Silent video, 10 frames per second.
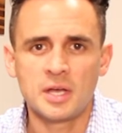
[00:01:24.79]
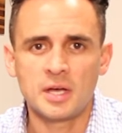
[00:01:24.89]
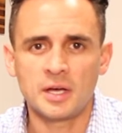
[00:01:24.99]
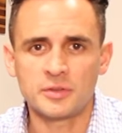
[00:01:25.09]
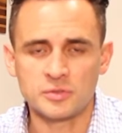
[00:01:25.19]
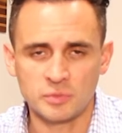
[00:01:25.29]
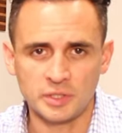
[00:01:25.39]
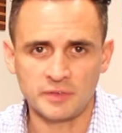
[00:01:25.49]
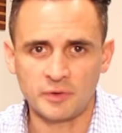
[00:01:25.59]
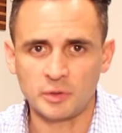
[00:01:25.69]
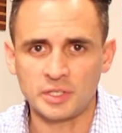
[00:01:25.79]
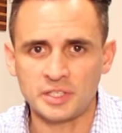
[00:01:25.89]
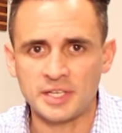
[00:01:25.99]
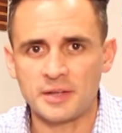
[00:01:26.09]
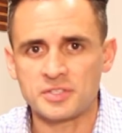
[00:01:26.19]
There's really very little
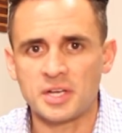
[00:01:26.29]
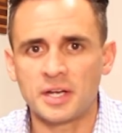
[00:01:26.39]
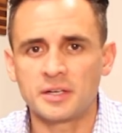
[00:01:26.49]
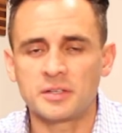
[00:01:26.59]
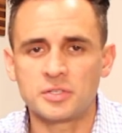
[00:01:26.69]
downside